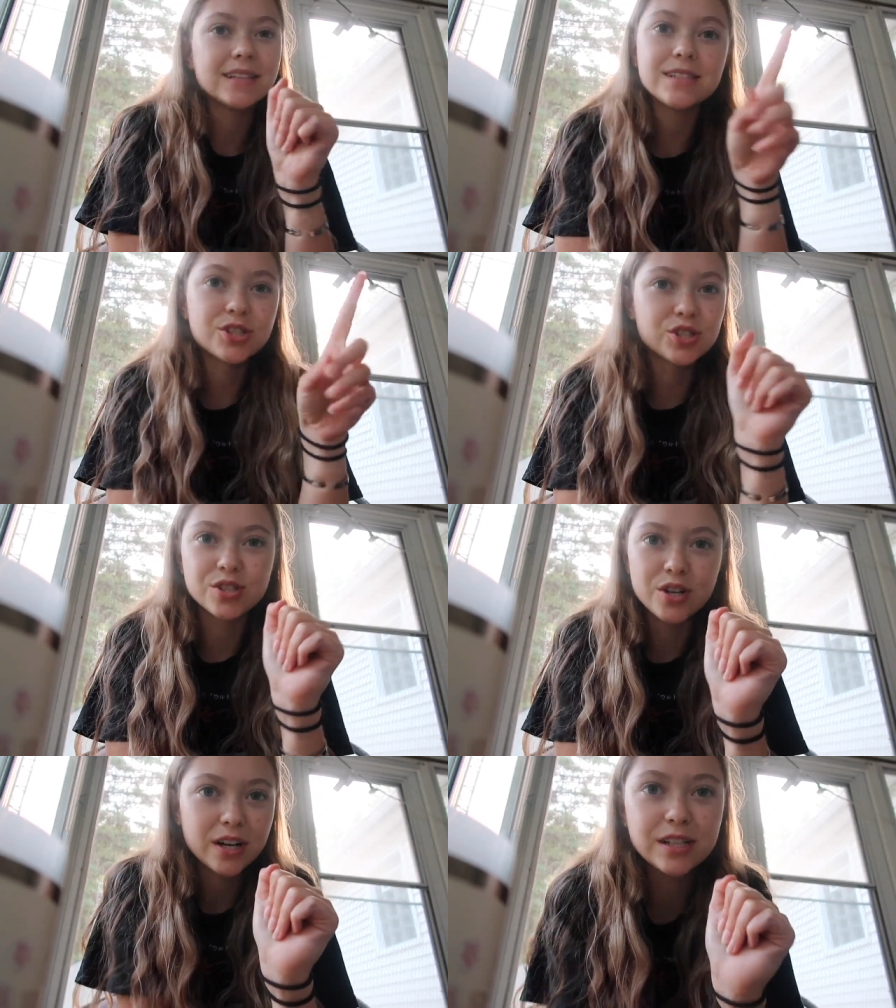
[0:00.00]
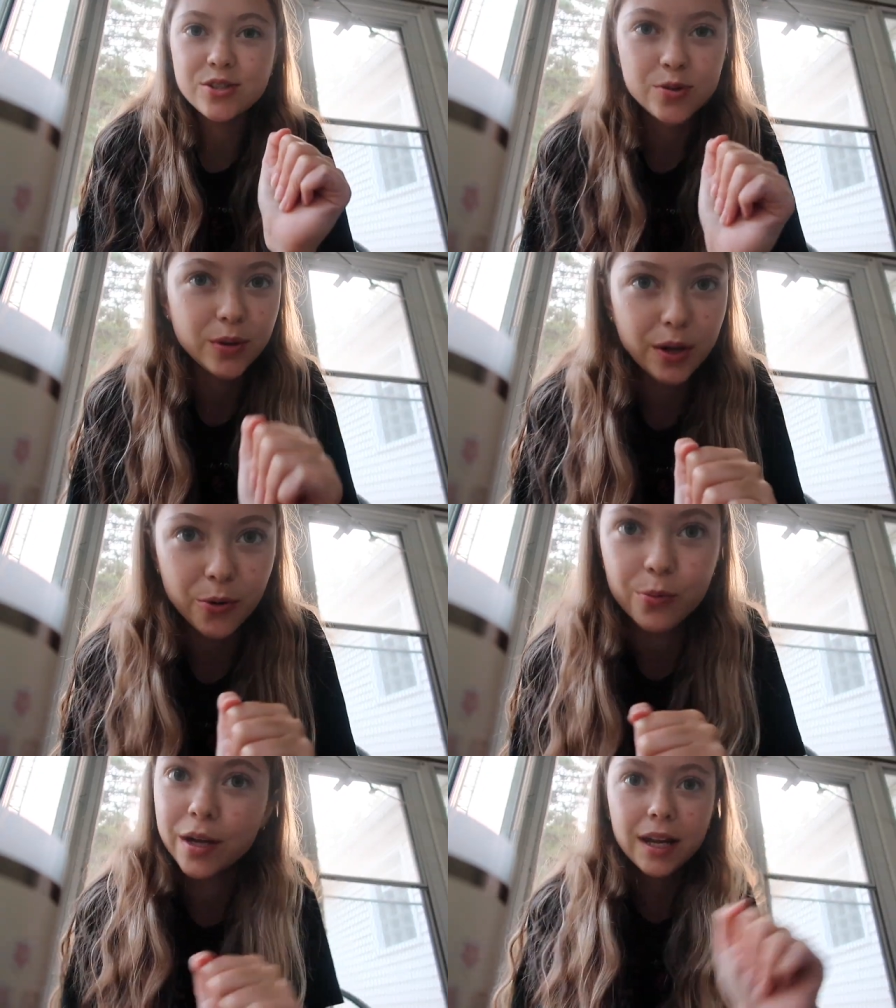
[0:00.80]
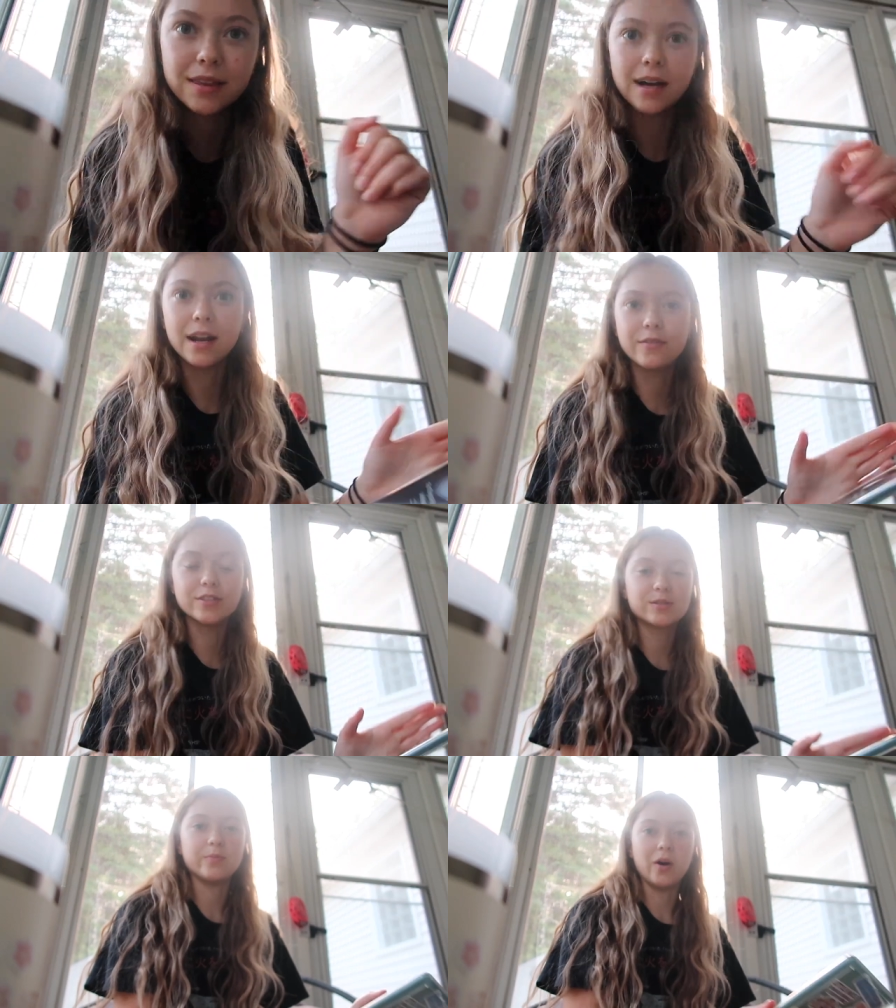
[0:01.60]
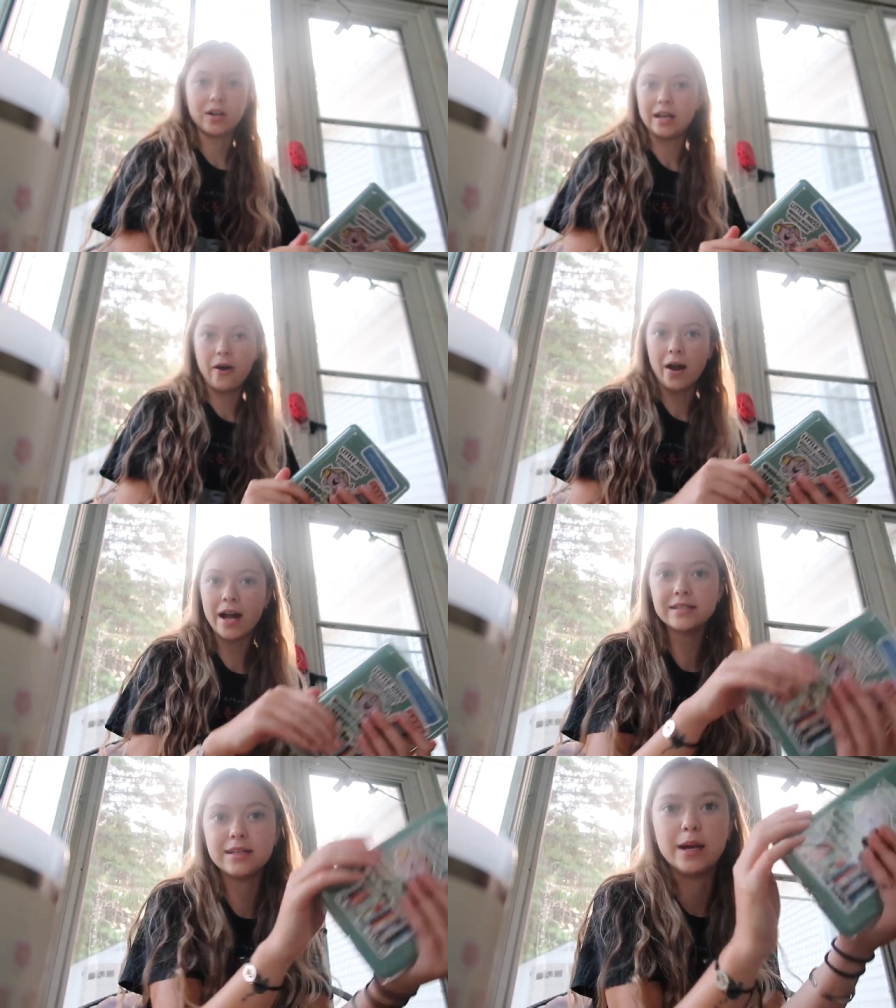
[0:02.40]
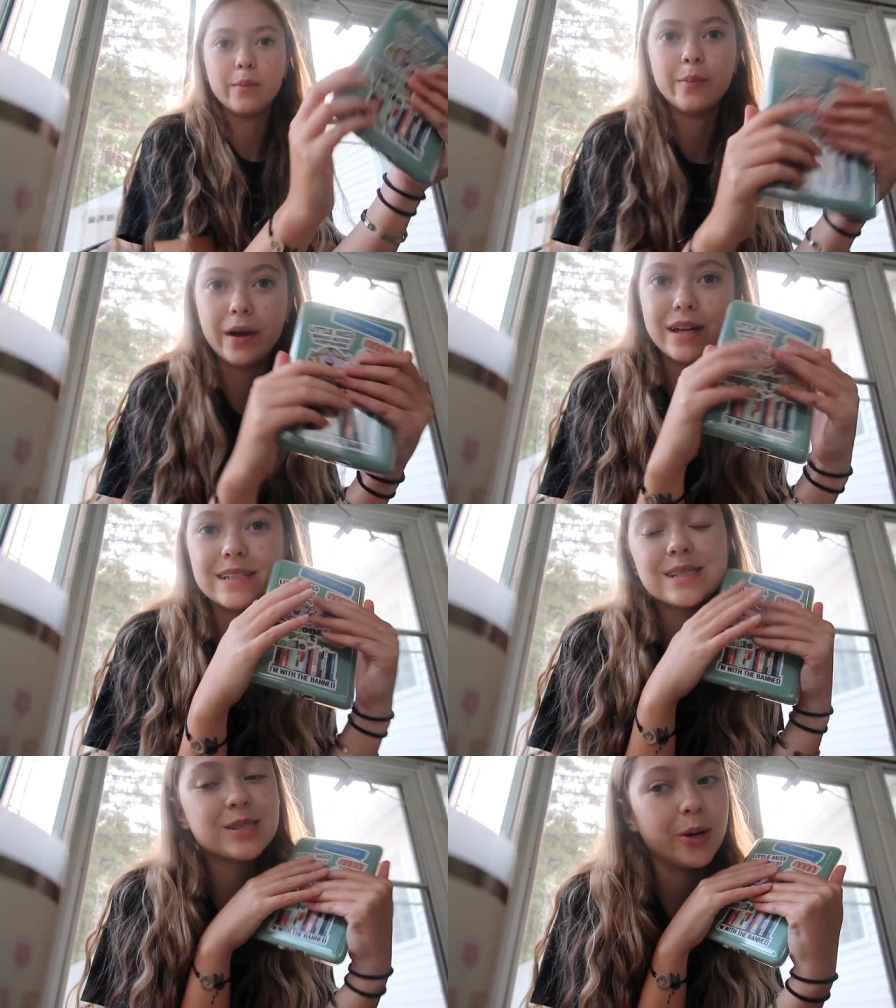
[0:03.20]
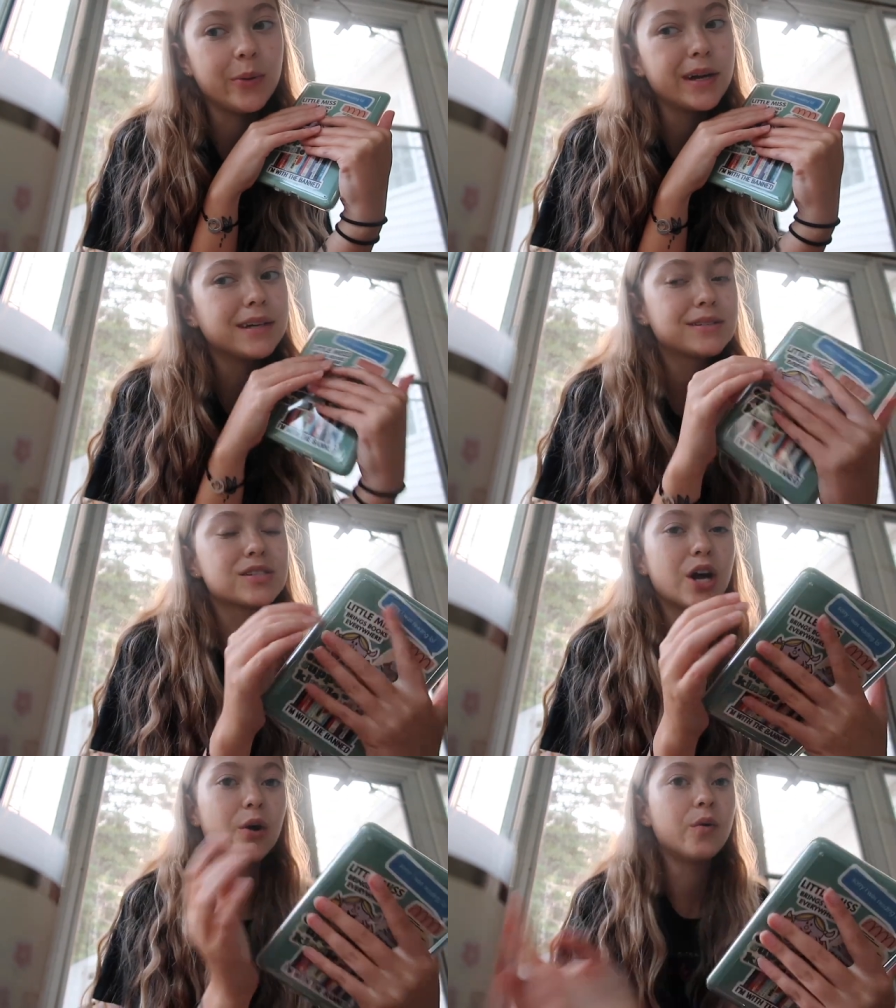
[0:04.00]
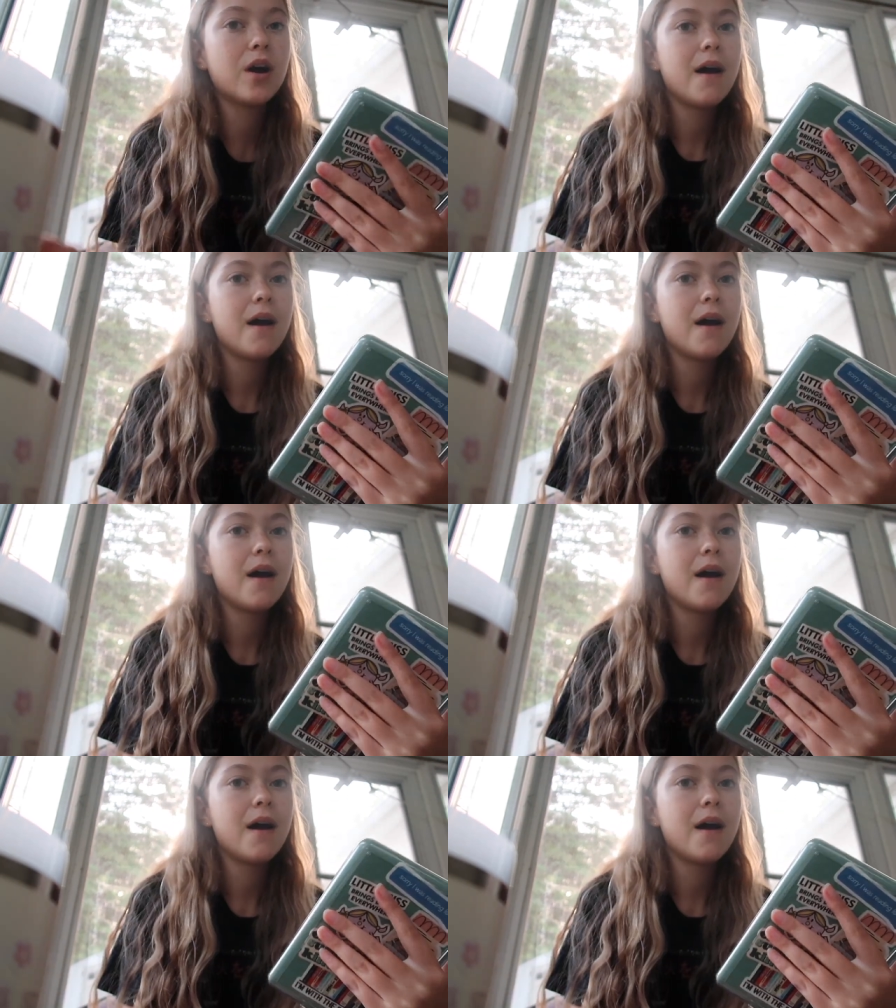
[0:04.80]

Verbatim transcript: this has just turned into a little readathon of this book now, hasn't it? But it's so good, so